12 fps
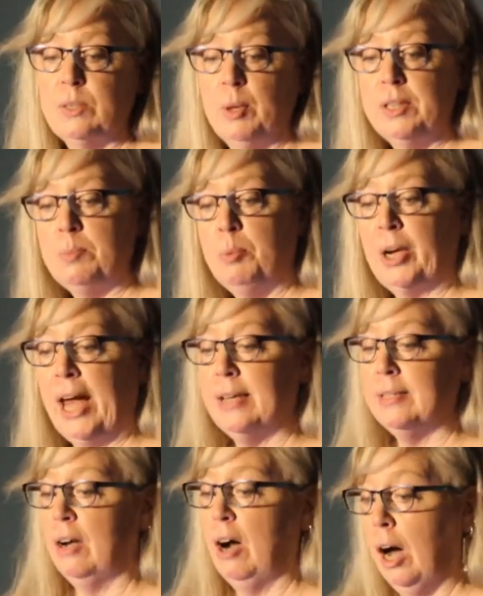Well, this book has
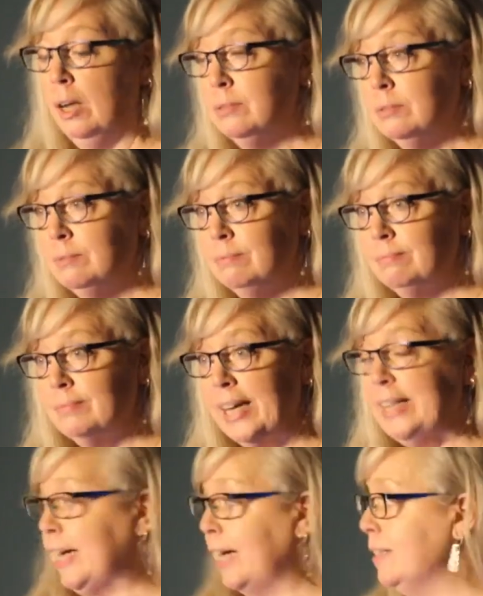it all. It
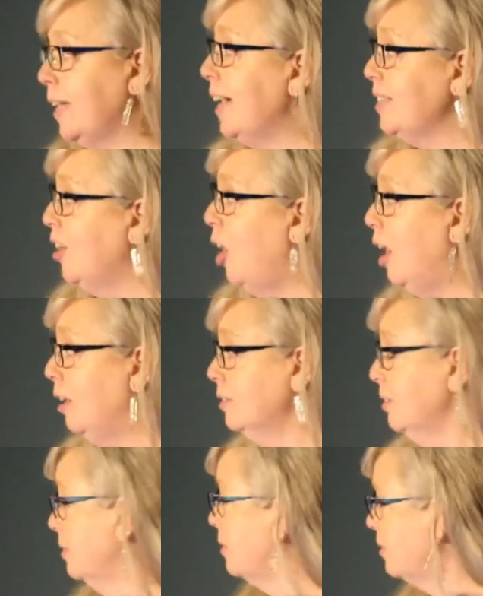does, it has it all.
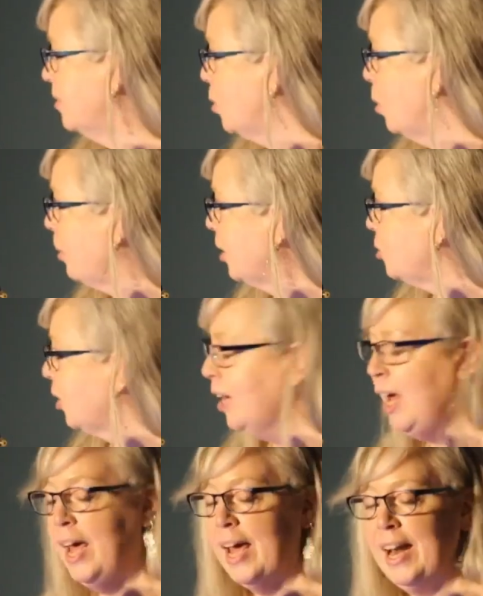No pressure.
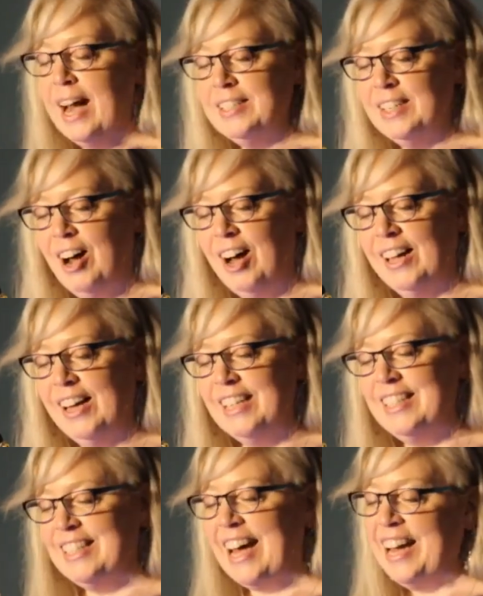It has it all.
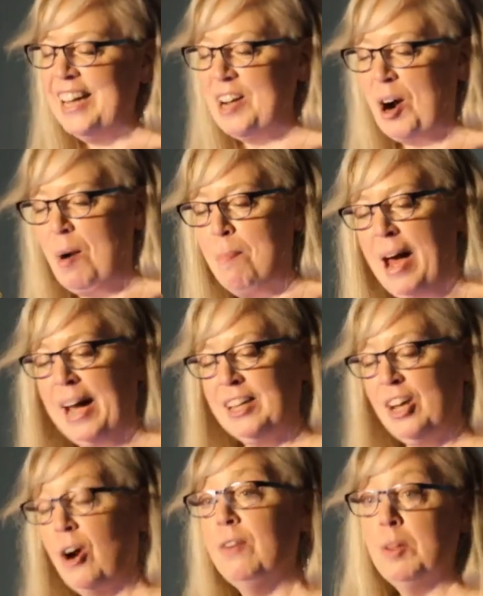It's set in our
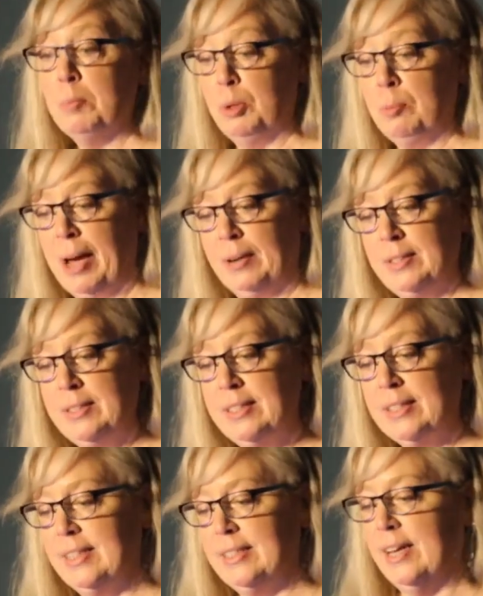backyard of the Blue Mountains.
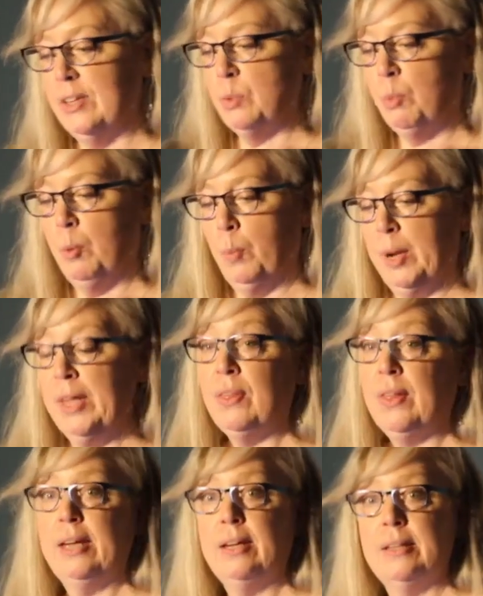It tells what we
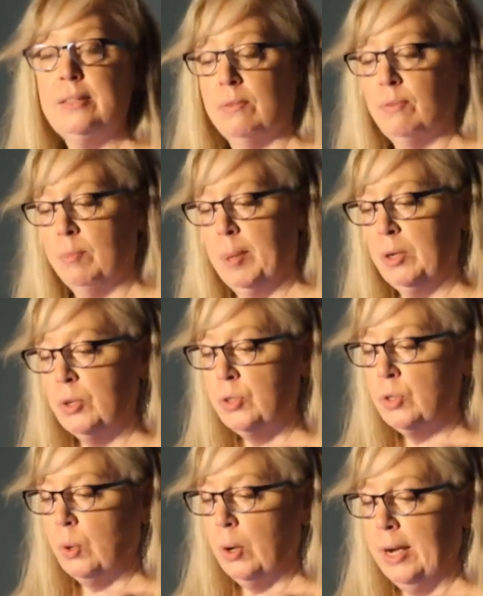think is a familiar
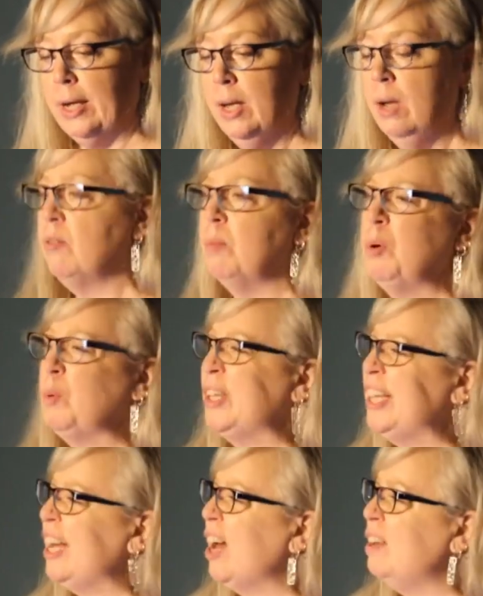story from a
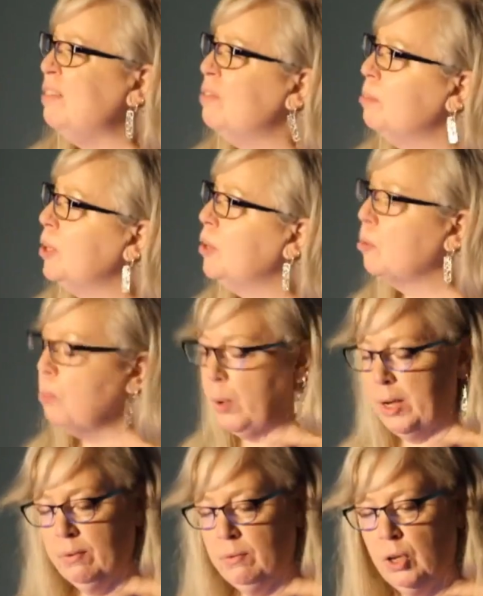really unfamiliar
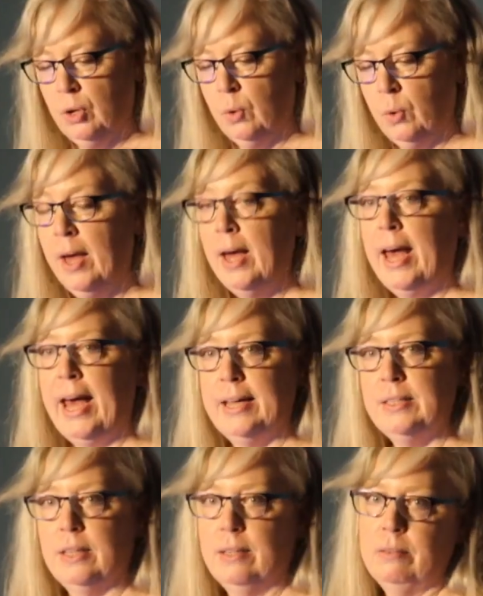point of view,
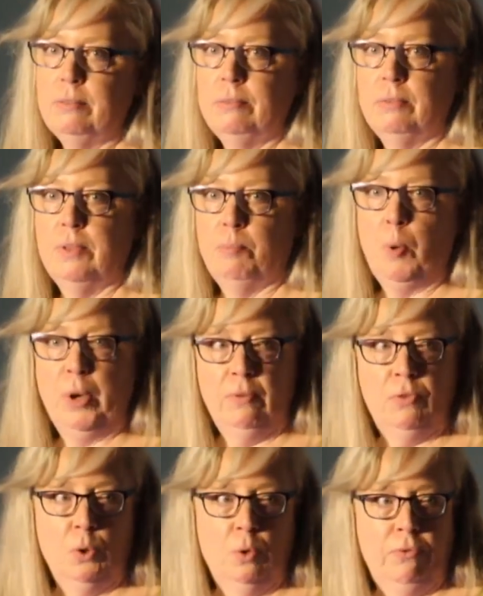as in the point of
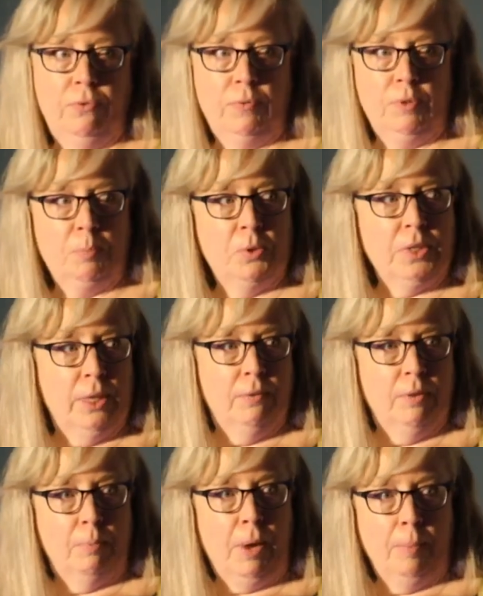view of 50% of
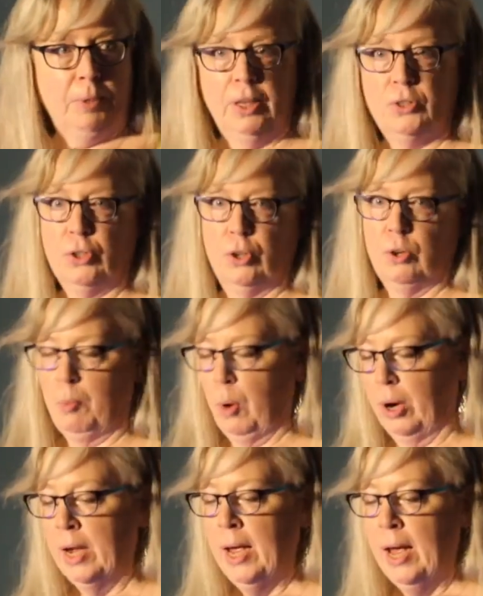the population or more.